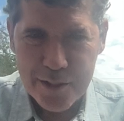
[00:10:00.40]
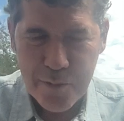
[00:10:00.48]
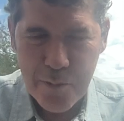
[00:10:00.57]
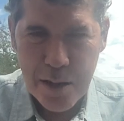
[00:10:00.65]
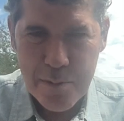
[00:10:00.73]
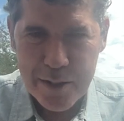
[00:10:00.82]

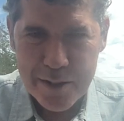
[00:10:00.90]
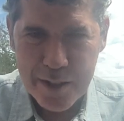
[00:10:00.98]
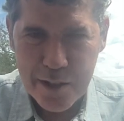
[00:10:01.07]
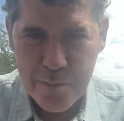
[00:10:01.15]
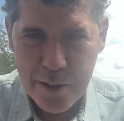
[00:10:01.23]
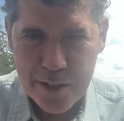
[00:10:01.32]
lived by
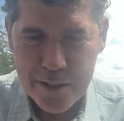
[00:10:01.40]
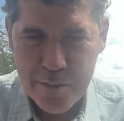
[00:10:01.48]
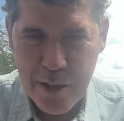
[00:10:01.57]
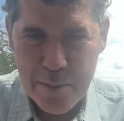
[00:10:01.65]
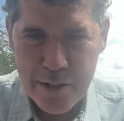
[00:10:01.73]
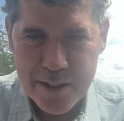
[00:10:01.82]
myself, but I live
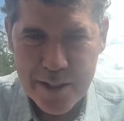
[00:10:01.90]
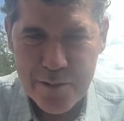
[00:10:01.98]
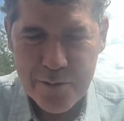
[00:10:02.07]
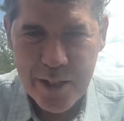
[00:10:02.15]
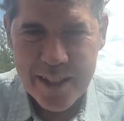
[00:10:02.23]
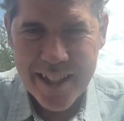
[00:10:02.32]
by
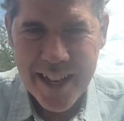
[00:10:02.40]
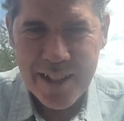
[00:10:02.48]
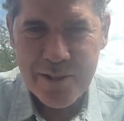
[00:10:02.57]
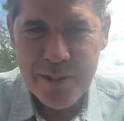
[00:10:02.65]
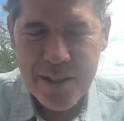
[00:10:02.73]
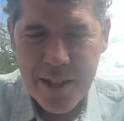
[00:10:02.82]
myself right
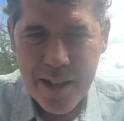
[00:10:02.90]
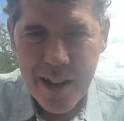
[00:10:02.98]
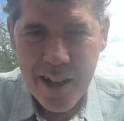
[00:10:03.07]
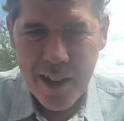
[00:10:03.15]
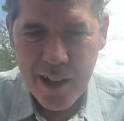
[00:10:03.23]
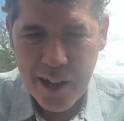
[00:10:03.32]
now.
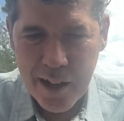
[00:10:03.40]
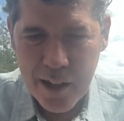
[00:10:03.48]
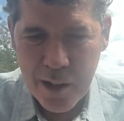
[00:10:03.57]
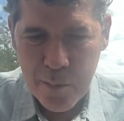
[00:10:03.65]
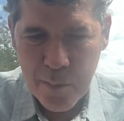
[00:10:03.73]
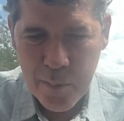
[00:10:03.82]

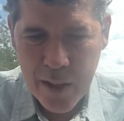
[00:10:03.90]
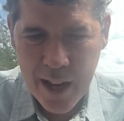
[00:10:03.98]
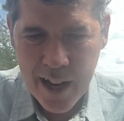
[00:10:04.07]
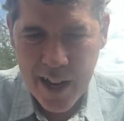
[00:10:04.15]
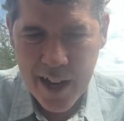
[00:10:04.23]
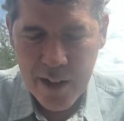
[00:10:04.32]

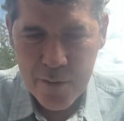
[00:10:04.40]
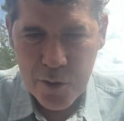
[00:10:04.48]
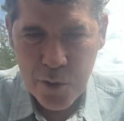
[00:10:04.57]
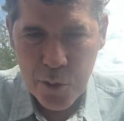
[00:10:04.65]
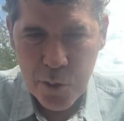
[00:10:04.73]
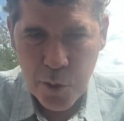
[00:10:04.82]
And I have
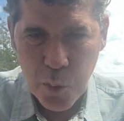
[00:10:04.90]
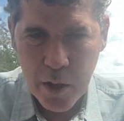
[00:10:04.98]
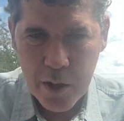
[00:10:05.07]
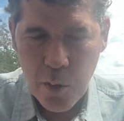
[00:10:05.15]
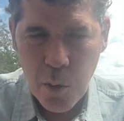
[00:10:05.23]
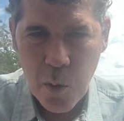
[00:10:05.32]
two
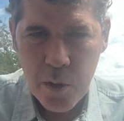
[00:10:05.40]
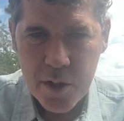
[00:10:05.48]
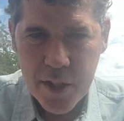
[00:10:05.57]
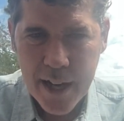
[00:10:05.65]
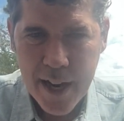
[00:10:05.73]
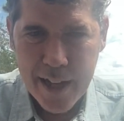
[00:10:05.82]
twin
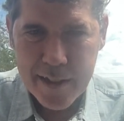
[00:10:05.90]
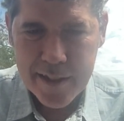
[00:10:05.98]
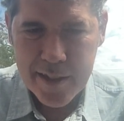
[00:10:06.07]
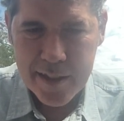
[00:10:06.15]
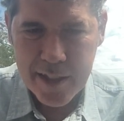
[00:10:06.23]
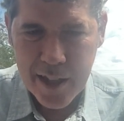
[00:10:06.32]
orange
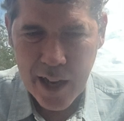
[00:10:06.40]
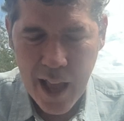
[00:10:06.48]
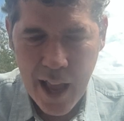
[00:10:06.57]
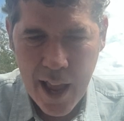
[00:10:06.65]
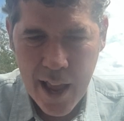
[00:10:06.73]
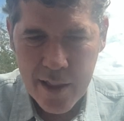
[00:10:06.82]
cats,
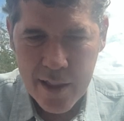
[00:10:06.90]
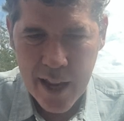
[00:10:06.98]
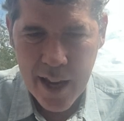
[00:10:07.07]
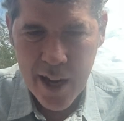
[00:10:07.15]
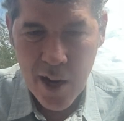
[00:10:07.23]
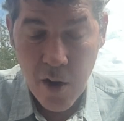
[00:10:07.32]
and
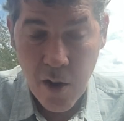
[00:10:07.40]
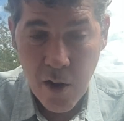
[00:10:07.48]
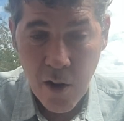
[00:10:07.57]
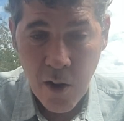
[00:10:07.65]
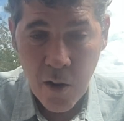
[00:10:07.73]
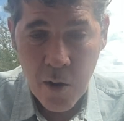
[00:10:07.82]
they
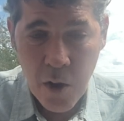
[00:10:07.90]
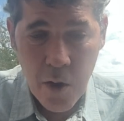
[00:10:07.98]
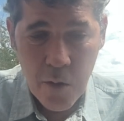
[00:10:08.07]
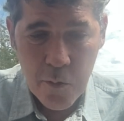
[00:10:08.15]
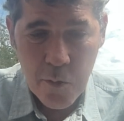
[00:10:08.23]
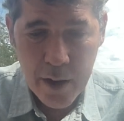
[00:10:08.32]
are
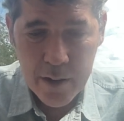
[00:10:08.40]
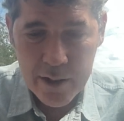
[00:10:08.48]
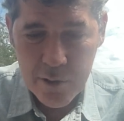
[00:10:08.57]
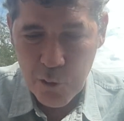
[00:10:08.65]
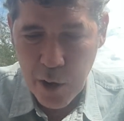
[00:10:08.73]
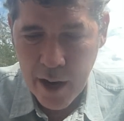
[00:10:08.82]

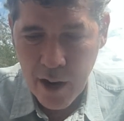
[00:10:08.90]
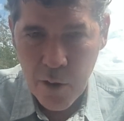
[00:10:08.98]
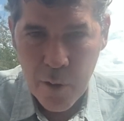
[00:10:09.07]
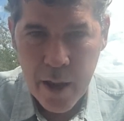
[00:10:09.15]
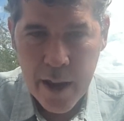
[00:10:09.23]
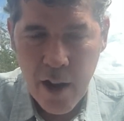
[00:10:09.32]
very rare.
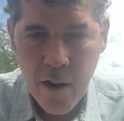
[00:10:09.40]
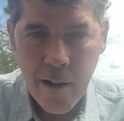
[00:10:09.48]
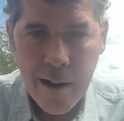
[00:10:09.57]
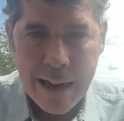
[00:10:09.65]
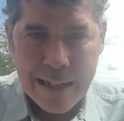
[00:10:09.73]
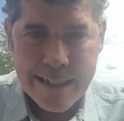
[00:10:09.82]
They
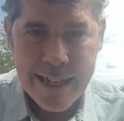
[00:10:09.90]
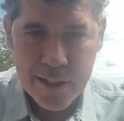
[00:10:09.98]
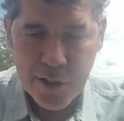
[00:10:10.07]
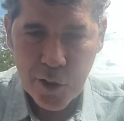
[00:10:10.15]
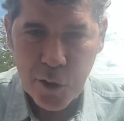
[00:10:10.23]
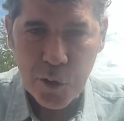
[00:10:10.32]
are
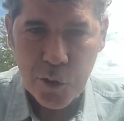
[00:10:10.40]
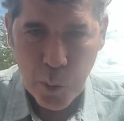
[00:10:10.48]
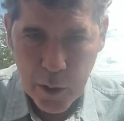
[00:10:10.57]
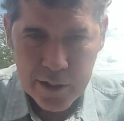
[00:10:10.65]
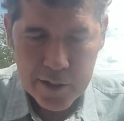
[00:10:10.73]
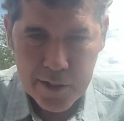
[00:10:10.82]
identical
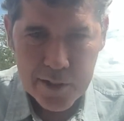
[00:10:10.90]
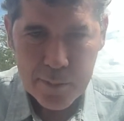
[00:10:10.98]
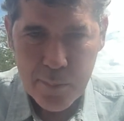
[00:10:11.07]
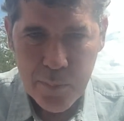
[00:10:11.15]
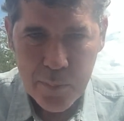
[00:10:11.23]
twins.